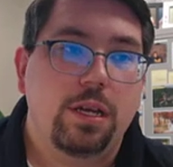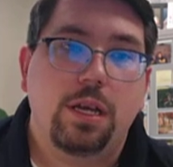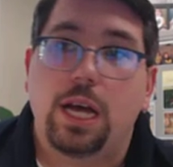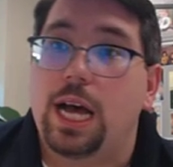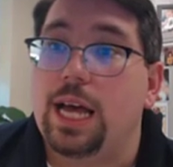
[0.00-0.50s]

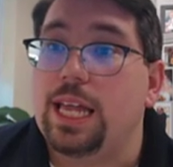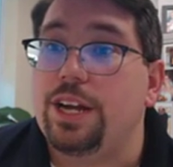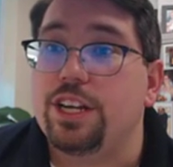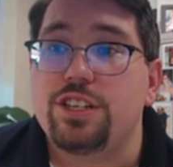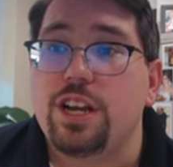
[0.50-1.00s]
Uh, in
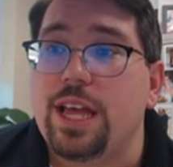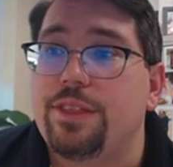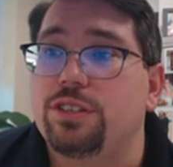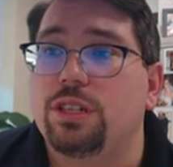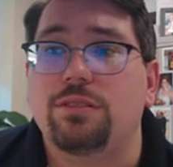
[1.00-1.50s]
addition to that, there's
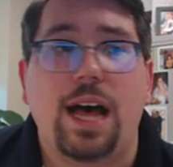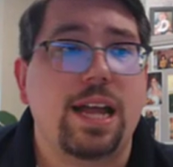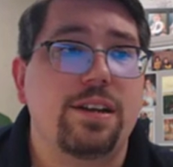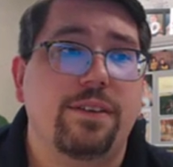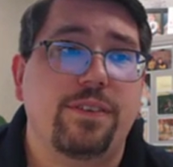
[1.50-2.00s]
a lot of
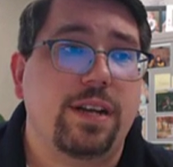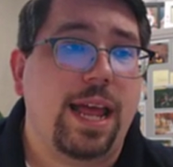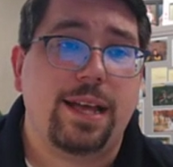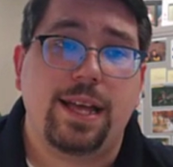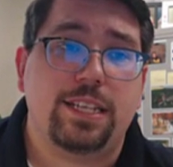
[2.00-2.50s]
different
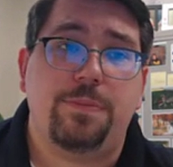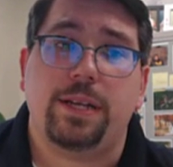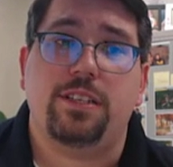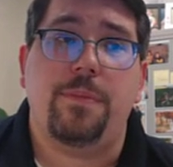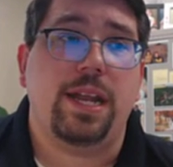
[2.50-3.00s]
aspects of
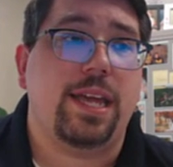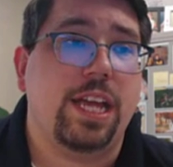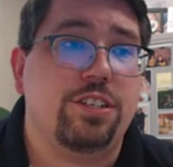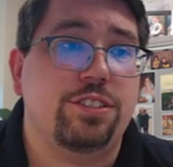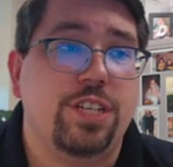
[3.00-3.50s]

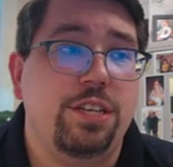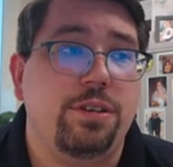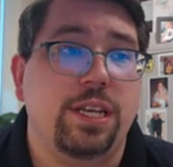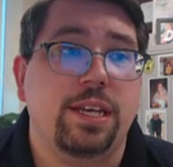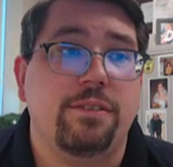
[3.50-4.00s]
medications that you can
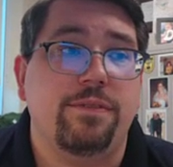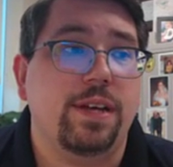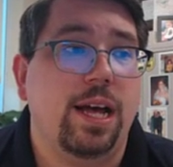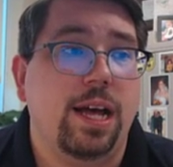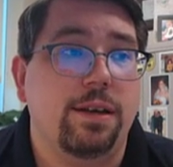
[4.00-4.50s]
give
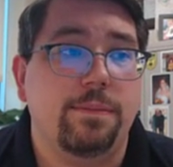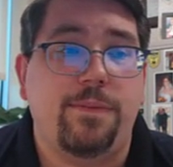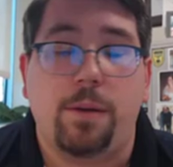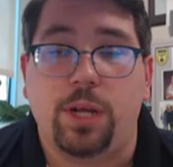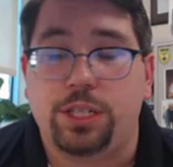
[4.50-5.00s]
uh,
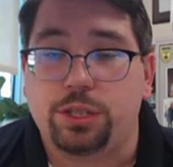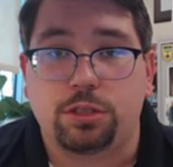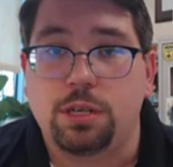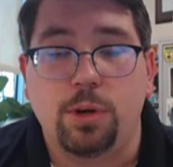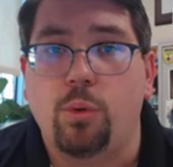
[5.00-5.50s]
pharmacological
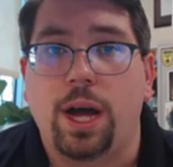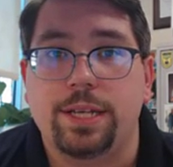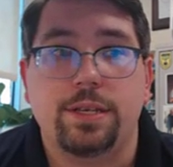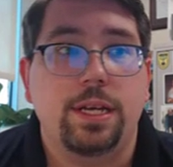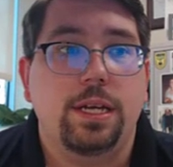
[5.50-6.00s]
treatment wise.
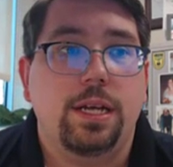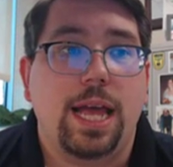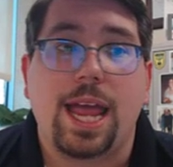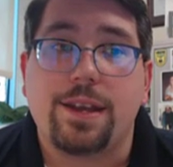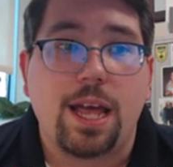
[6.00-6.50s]

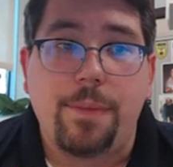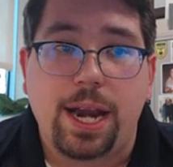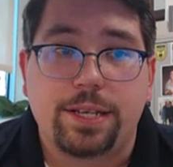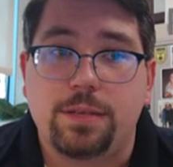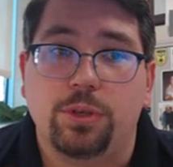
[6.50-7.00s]
Antiemetics,
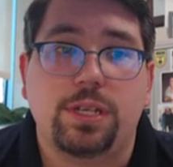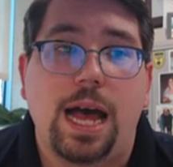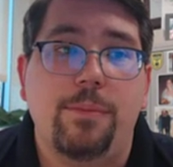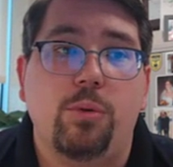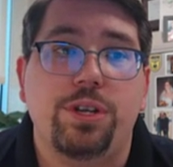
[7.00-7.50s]
the most common
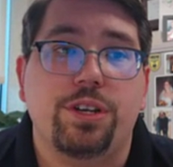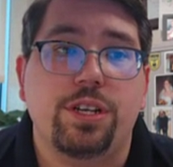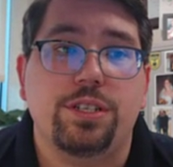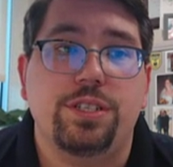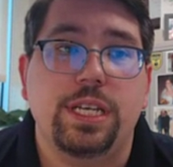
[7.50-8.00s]
one you're going to
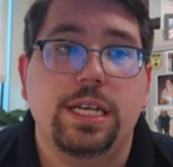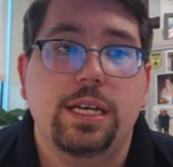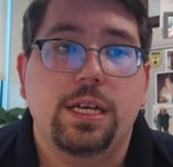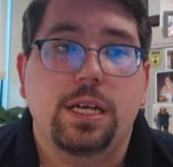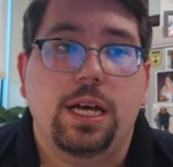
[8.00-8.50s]
see
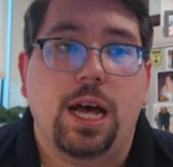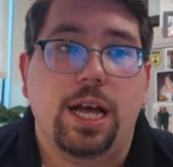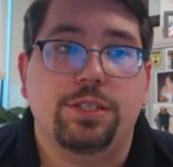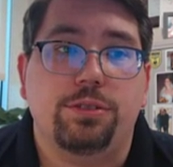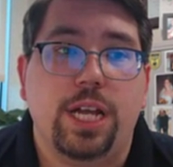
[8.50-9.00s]
uh, is
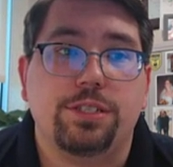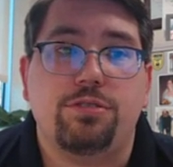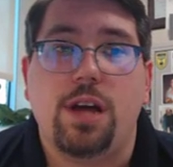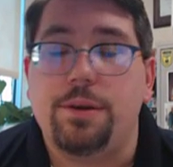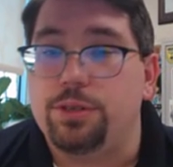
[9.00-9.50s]

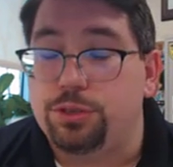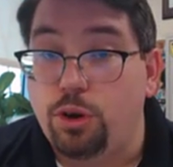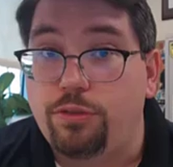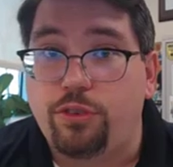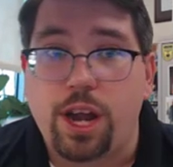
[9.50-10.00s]
ondansetron or
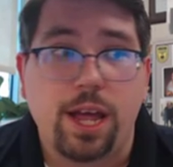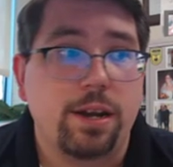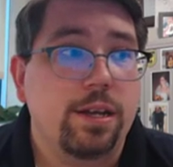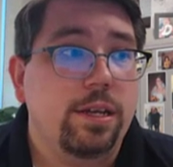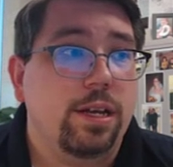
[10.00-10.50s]
Zofran,
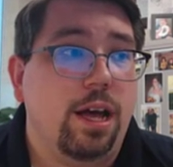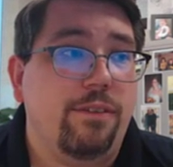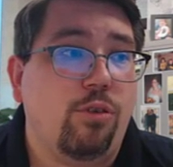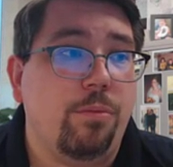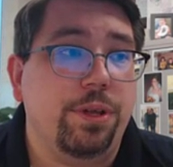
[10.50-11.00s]
uh,
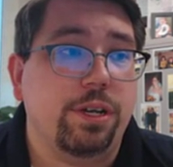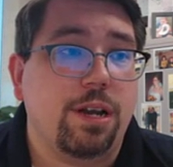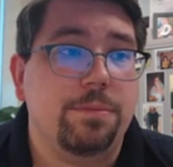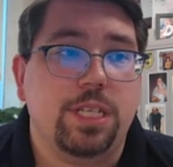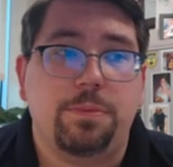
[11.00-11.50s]
4 milligrams.
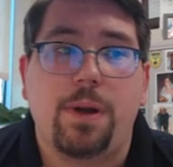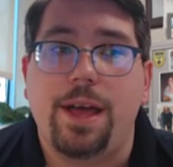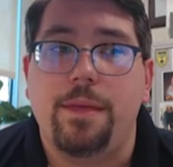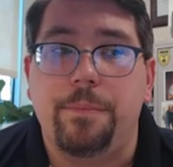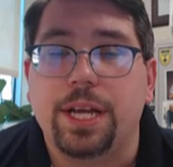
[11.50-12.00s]
That's probably the
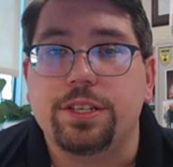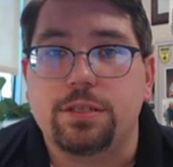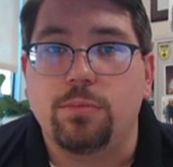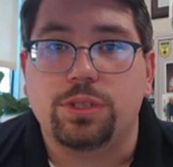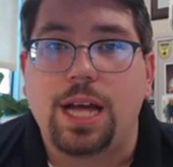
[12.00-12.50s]
biggest,
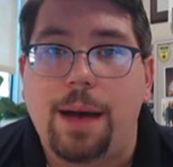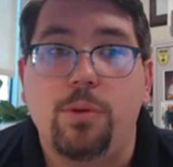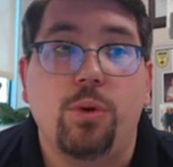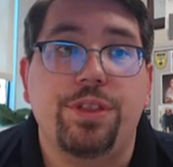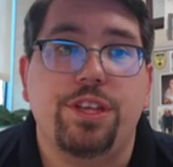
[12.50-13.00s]
most common
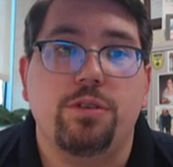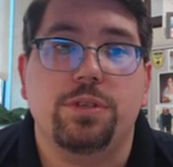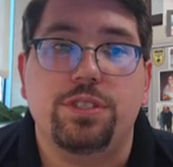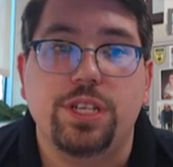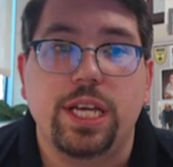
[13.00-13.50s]
one that you would
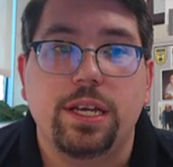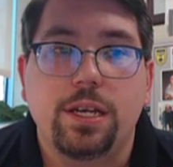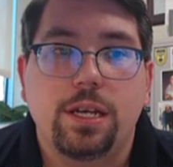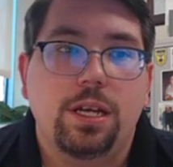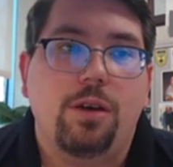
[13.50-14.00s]
see.
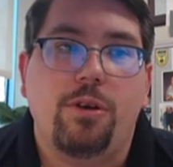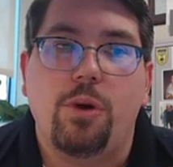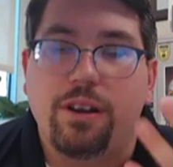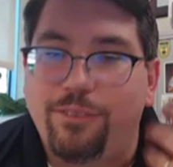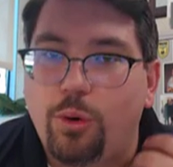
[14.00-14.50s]
We want to
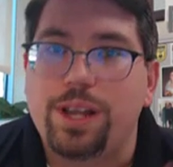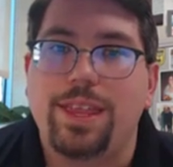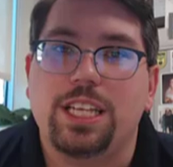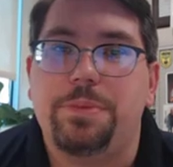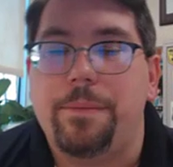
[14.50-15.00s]
avoid things
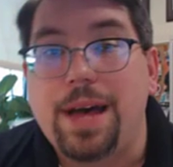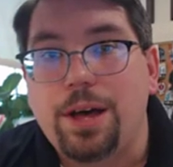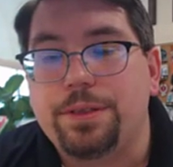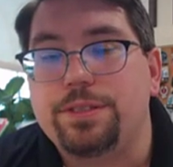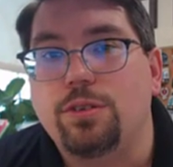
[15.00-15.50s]
by mouth,
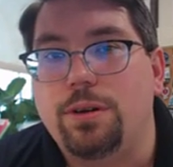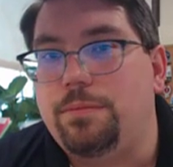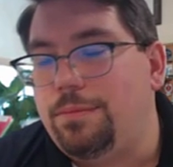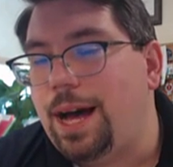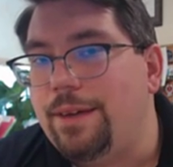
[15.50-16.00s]
so
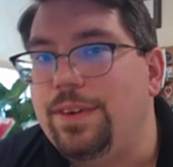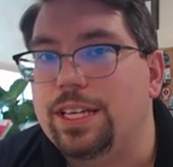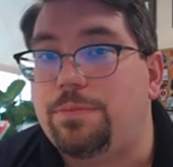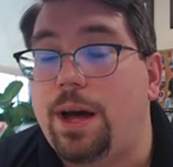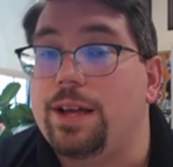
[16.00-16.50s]
IV is
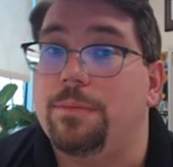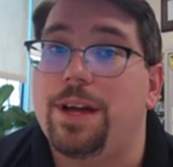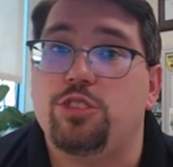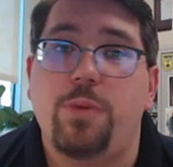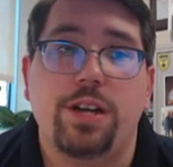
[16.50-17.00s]
probably your best
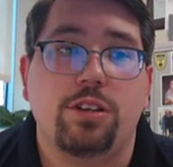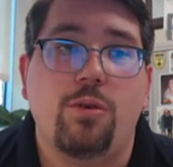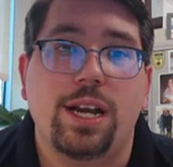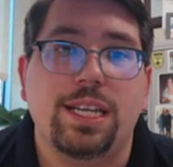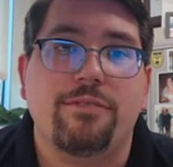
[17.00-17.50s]
bet to go ahead
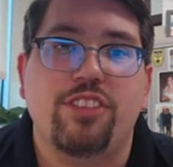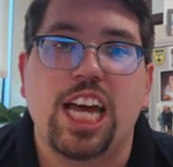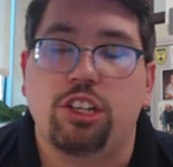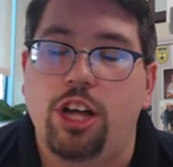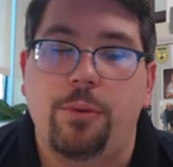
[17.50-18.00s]
and give that
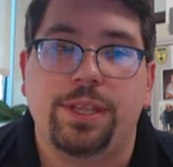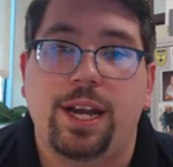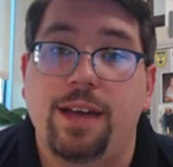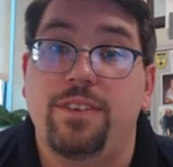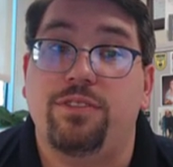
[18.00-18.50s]
along with that
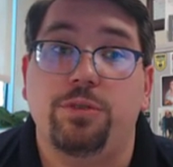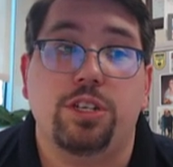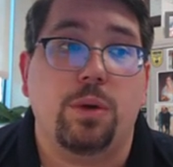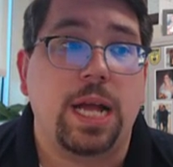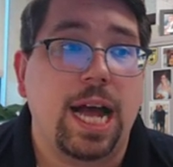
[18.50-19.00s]
IV fluid to
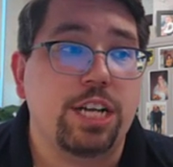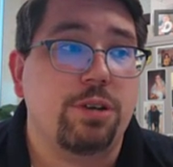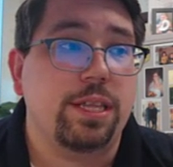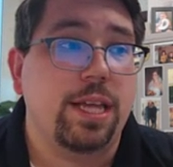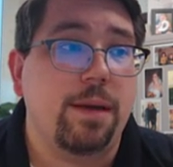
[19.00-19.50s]
rehydrate
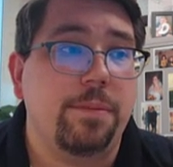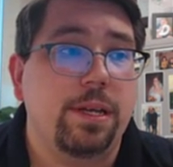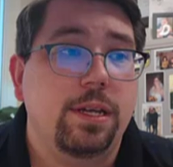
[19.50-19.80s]
them.